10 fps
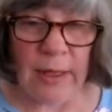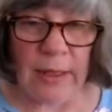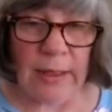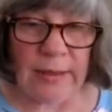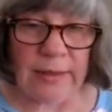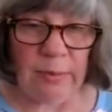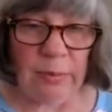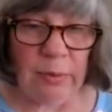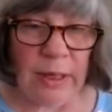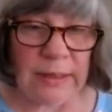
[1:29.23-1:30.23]
He is the
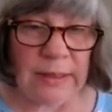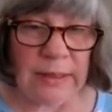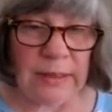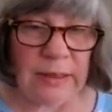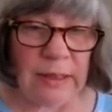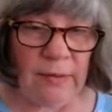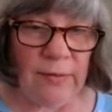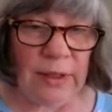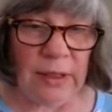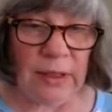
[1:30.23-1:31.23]
president of
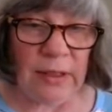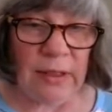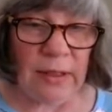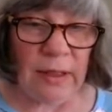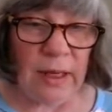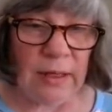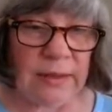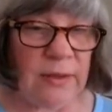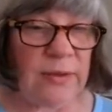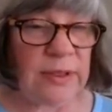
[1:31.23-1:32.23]
the
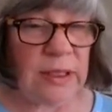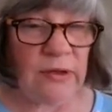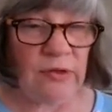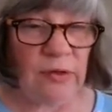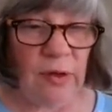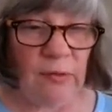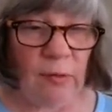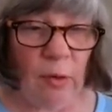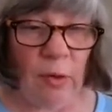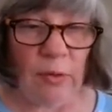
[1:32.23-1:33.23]
Association
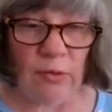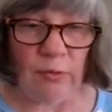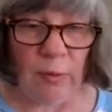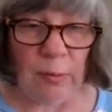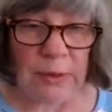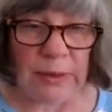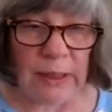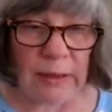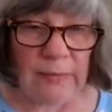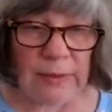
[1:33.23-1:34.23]
of Authors
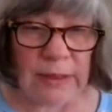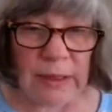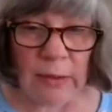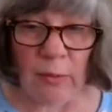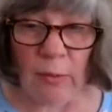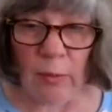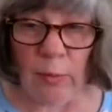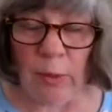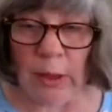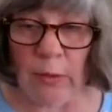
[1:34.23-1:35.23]
Representatives
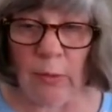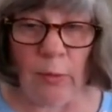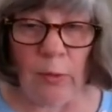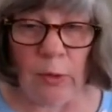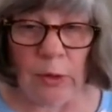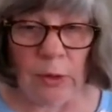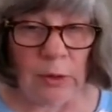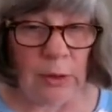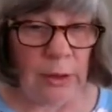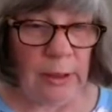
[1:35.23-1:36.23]
Incorporated,
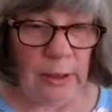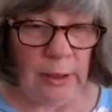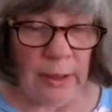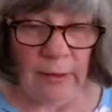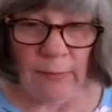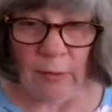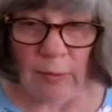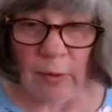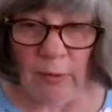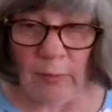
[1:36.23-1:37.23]
or if
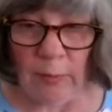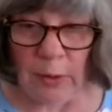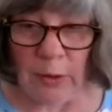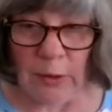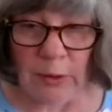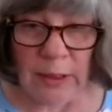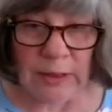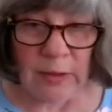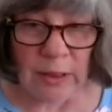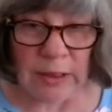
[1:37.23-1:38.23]
you're at all familiar,
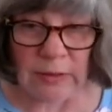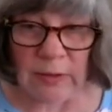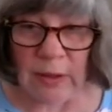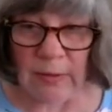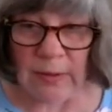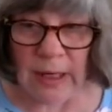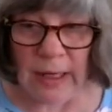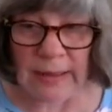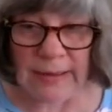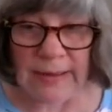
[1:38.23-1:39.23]
it's also known
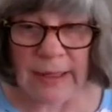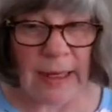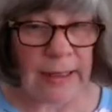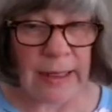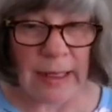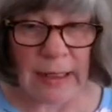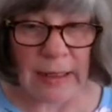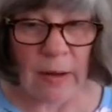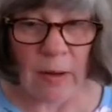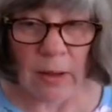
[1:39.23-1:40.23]
as the
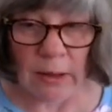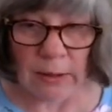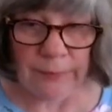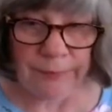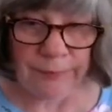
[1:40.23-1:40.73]
AAR.